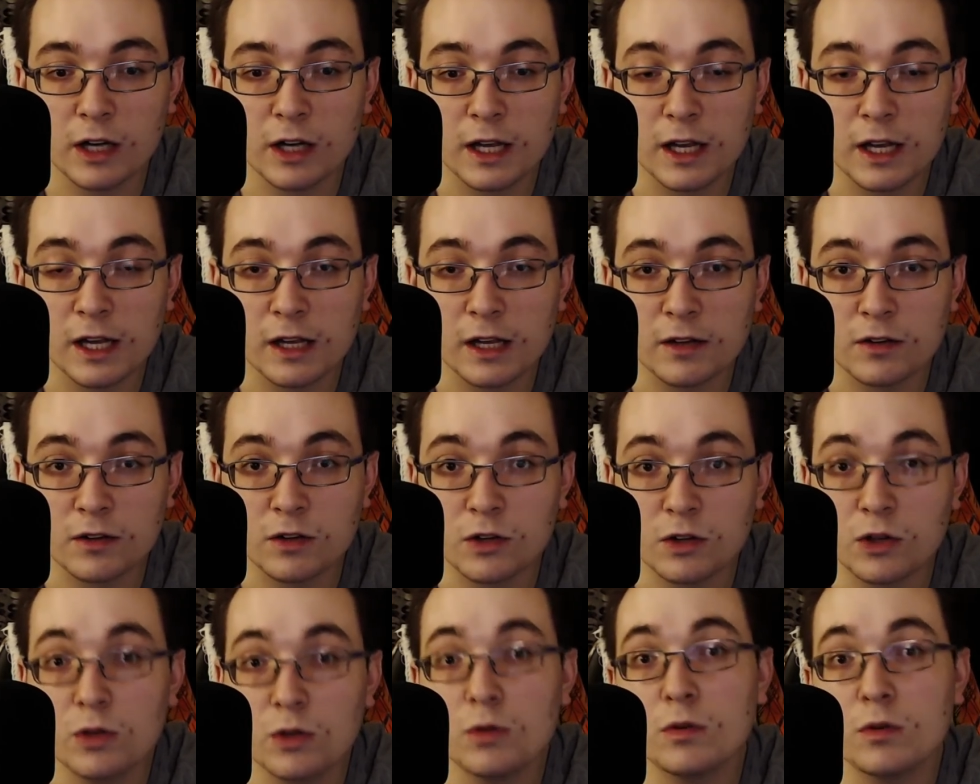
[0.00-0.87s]
a
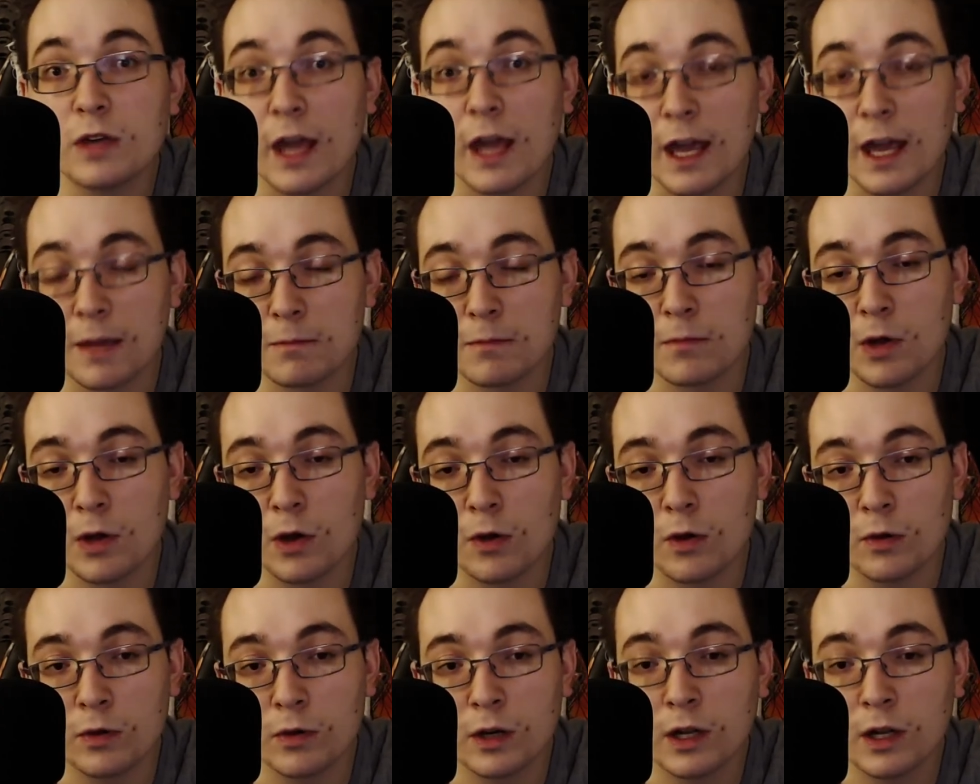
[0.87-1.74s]
new game
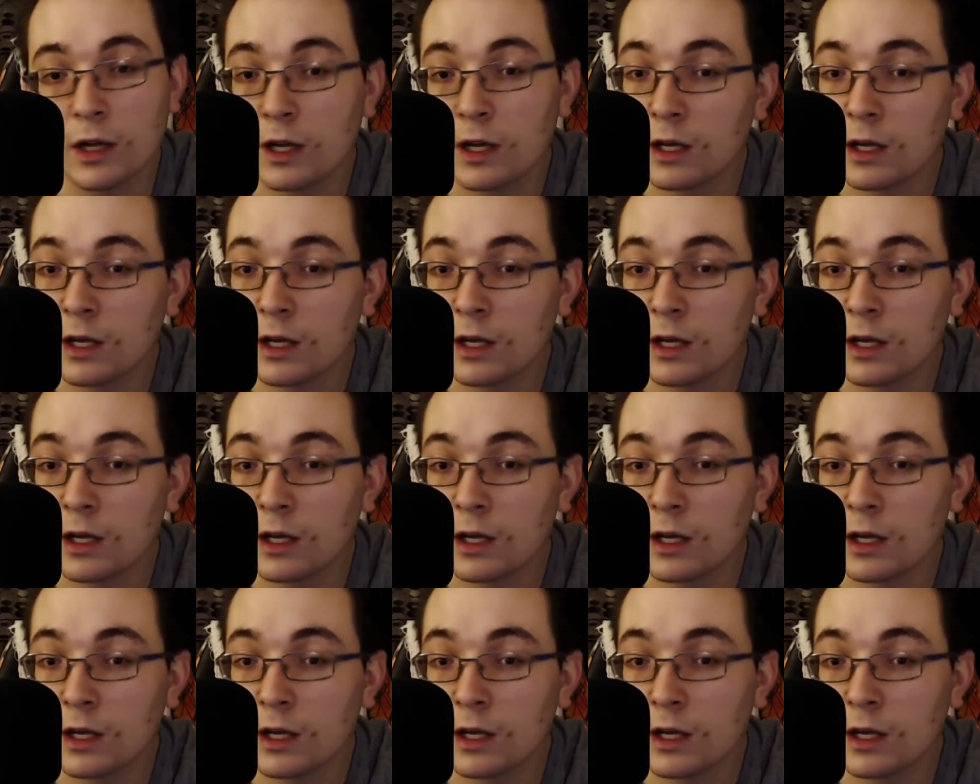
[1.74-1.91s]
mode,